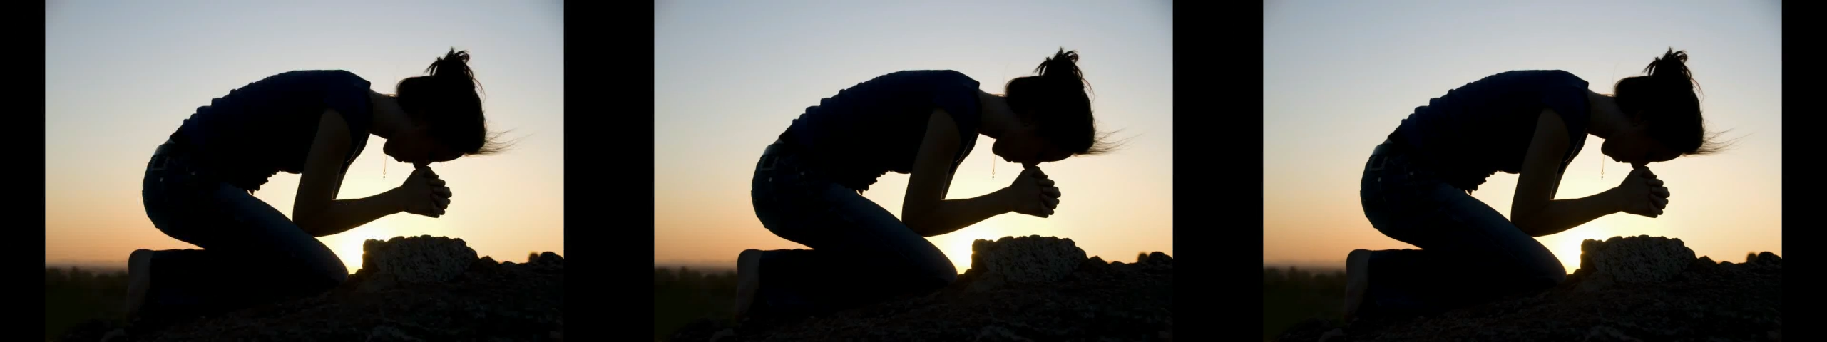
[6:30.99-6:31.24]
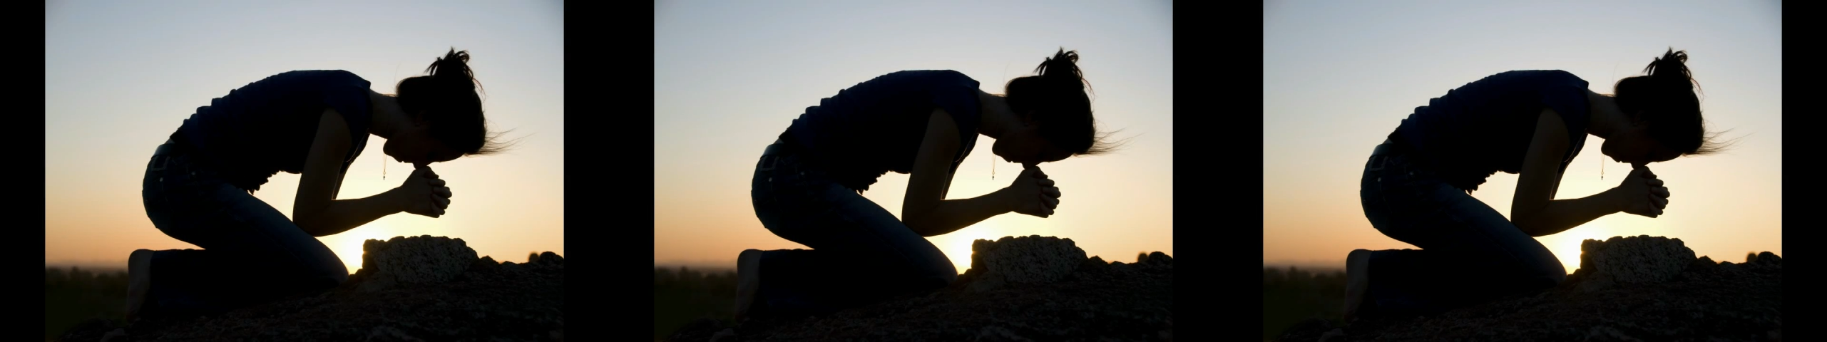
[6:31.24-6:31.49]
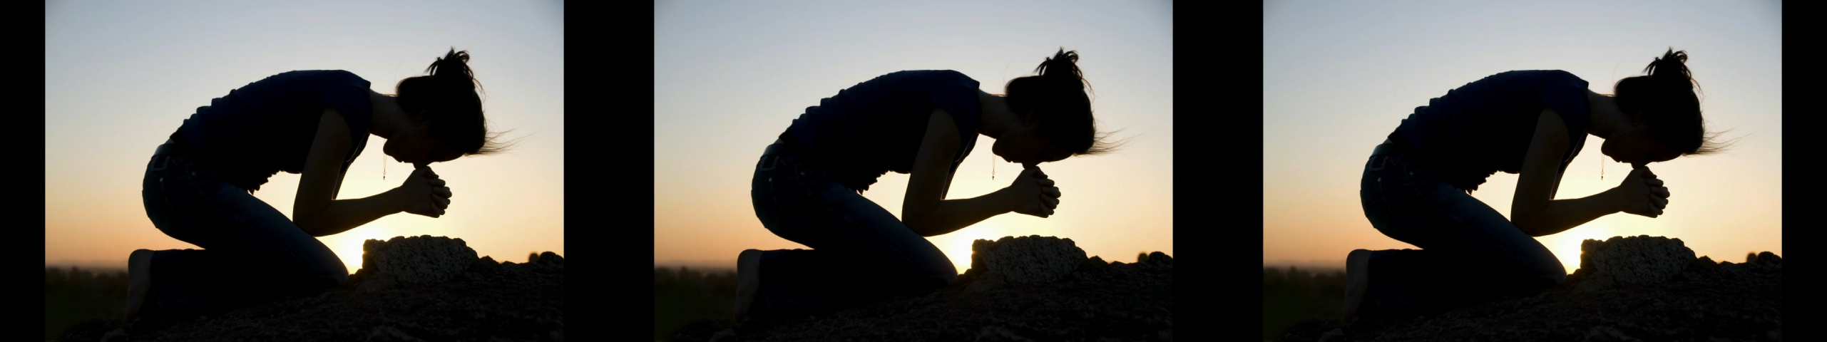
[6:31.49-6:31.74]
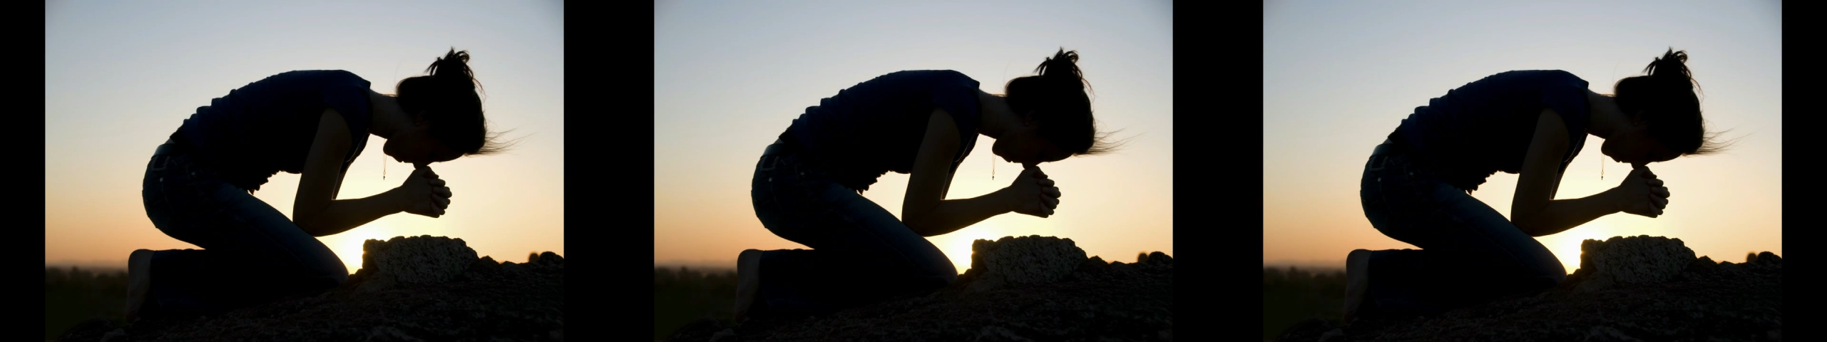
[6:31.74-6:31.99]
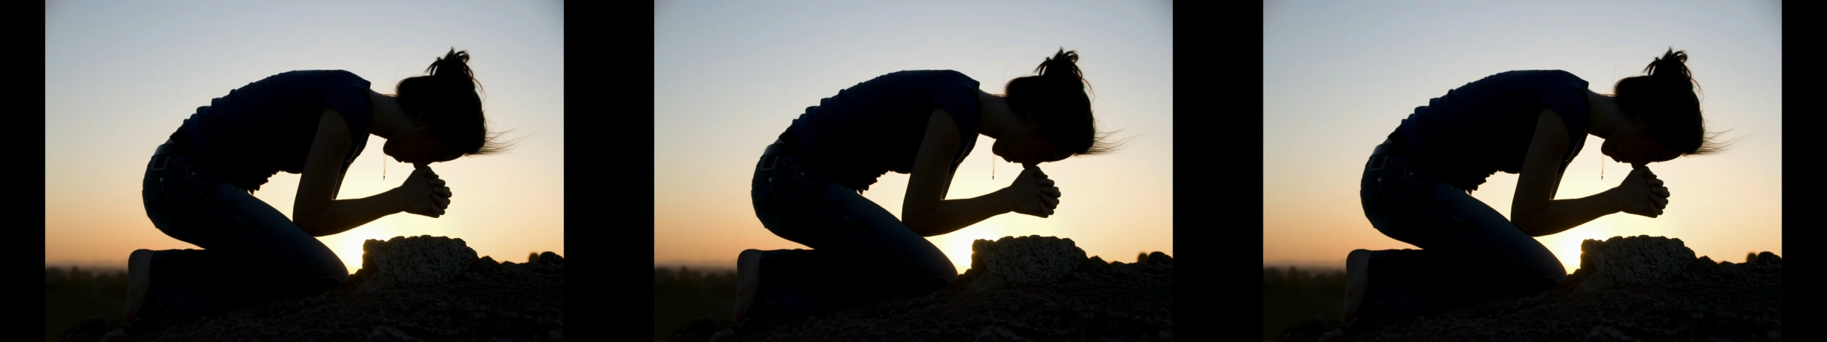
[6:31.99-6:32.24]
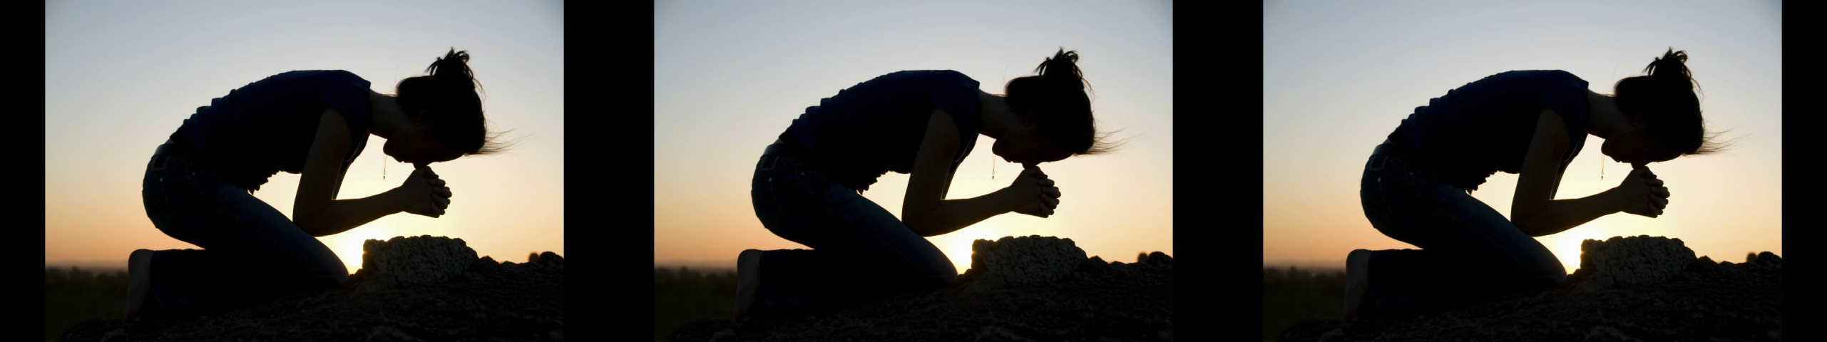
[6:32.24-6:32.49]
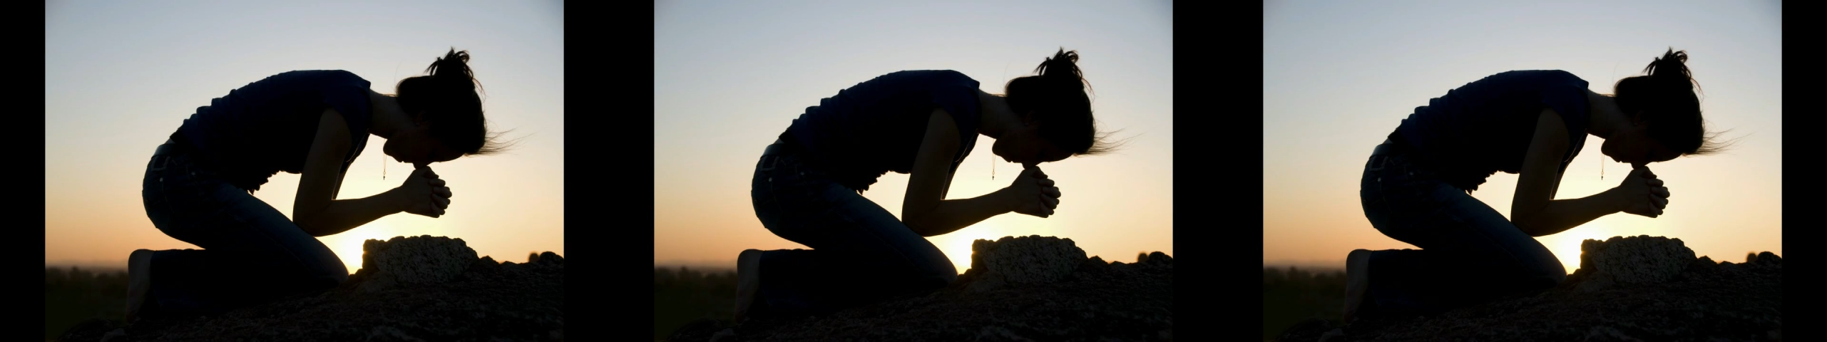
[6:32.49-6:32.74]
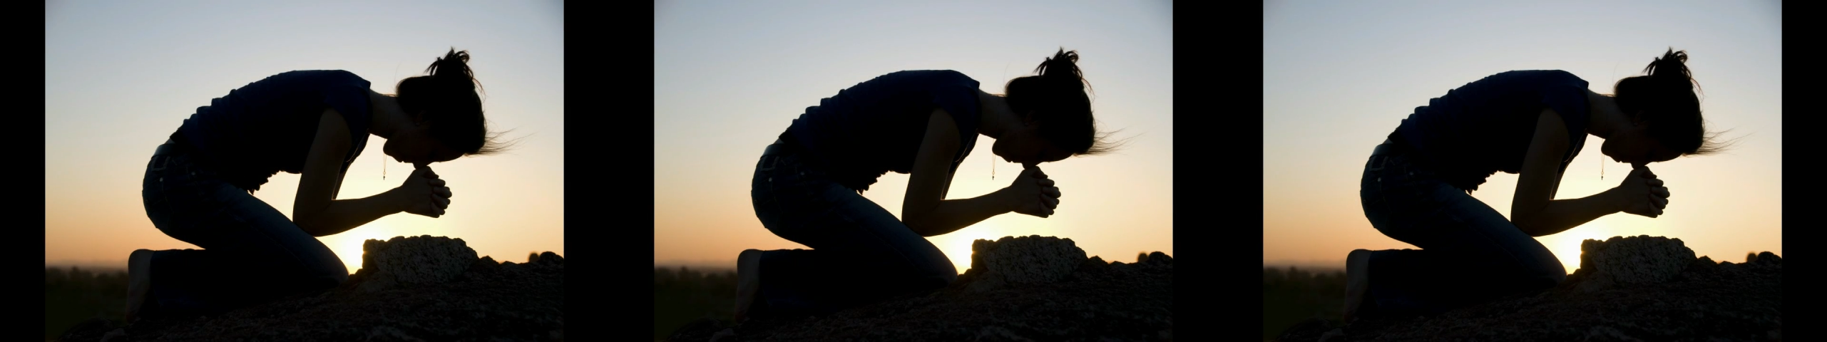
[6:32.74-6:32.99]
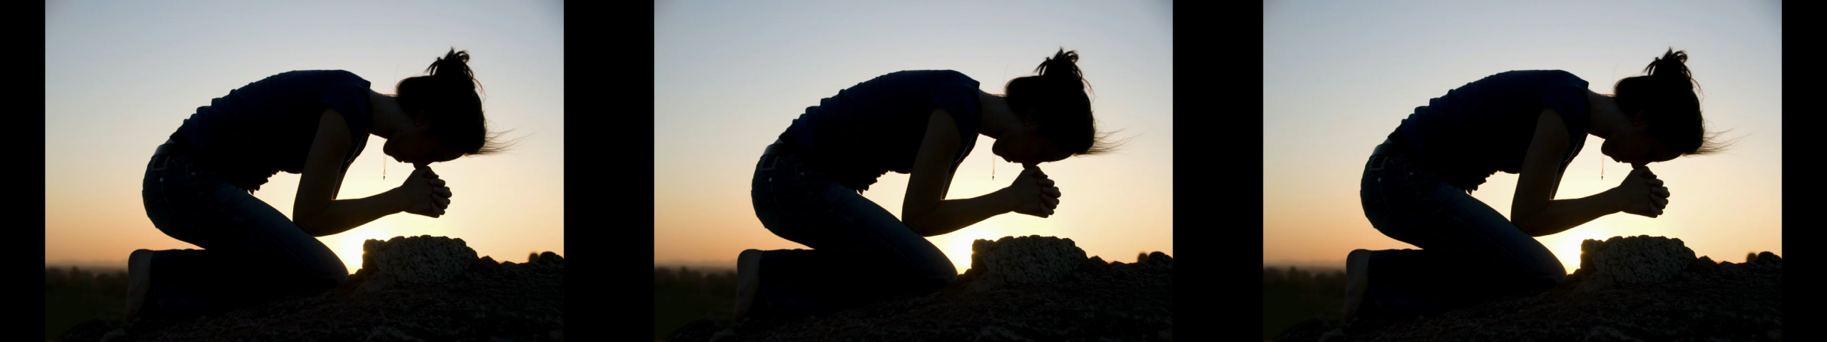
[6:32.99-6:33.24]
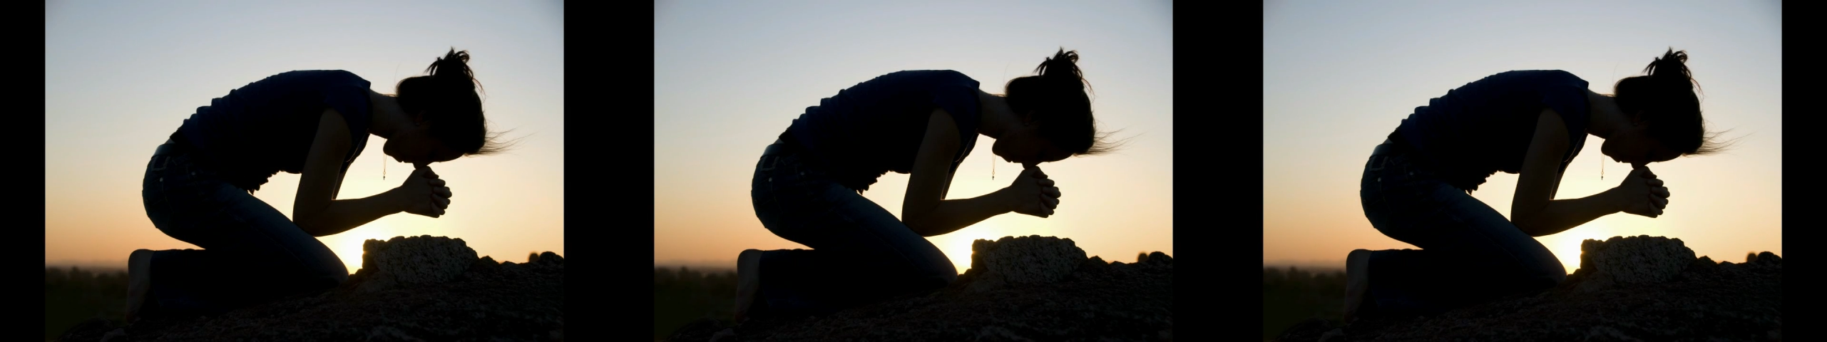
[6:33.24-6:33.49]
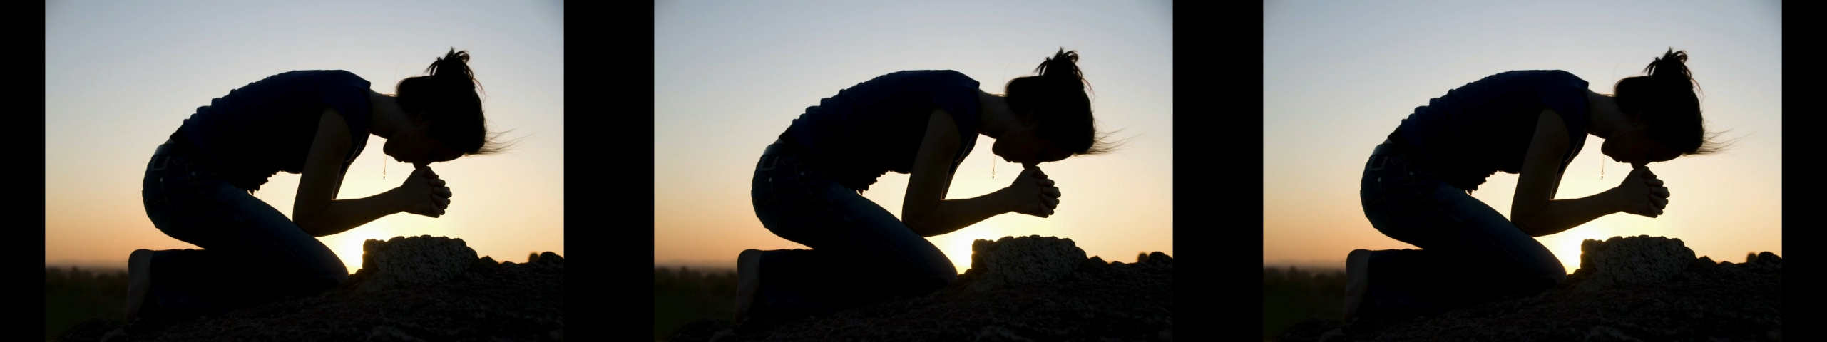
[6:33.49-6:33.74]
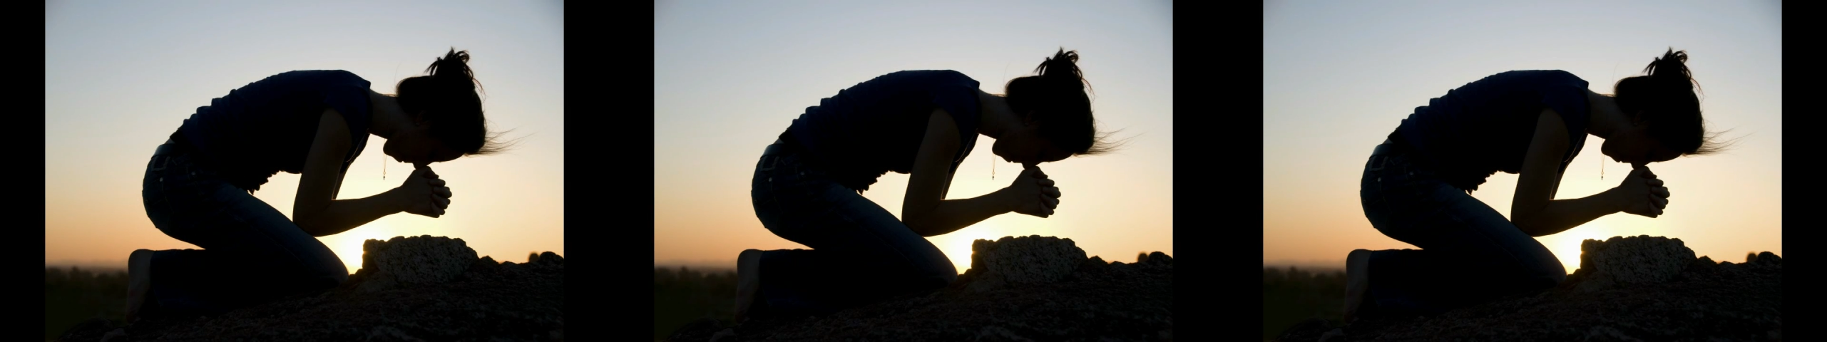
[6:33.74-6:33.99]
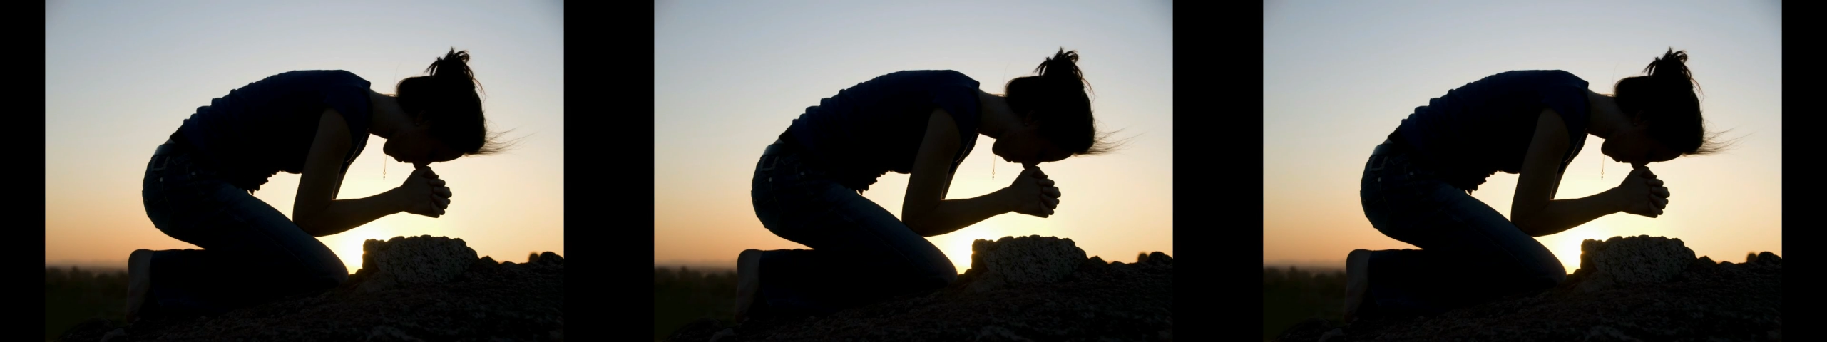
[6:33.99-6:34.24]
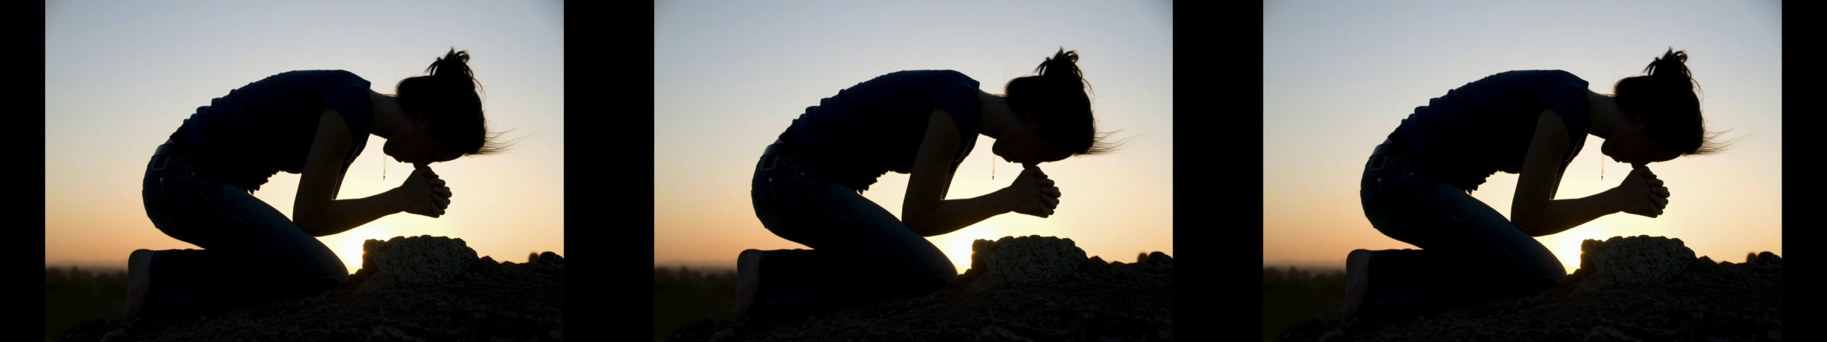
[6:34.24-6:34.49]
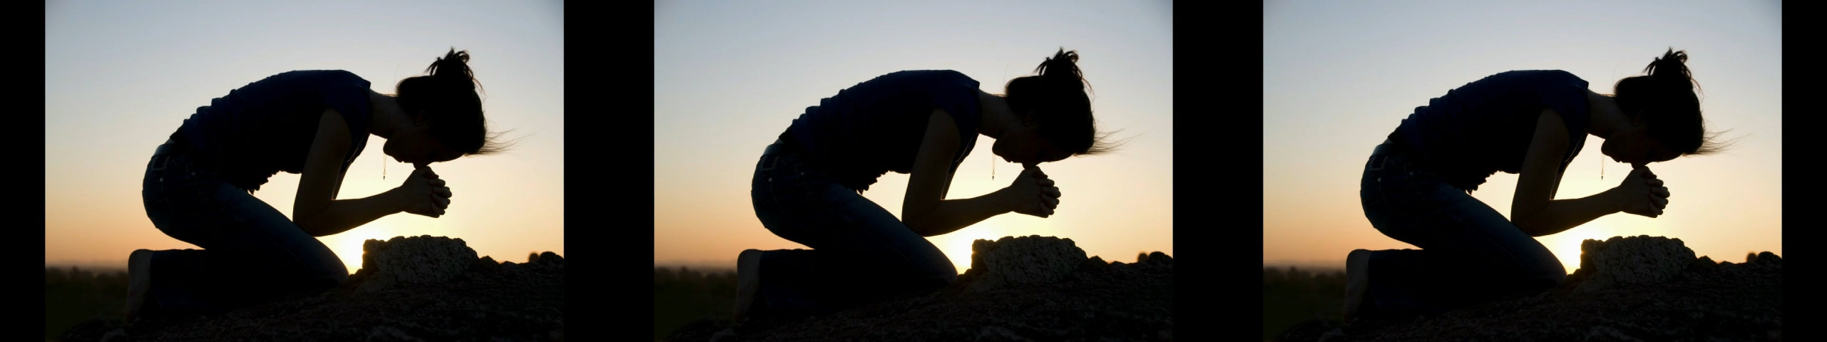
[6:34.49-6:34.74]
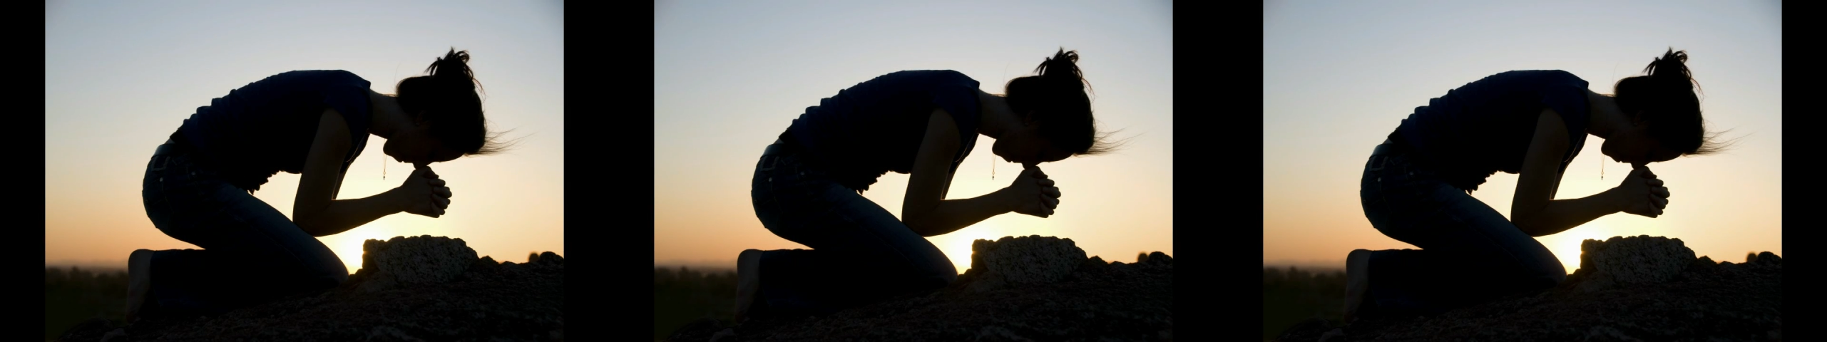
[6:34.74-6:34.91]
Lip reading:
[unreadable: no face in view]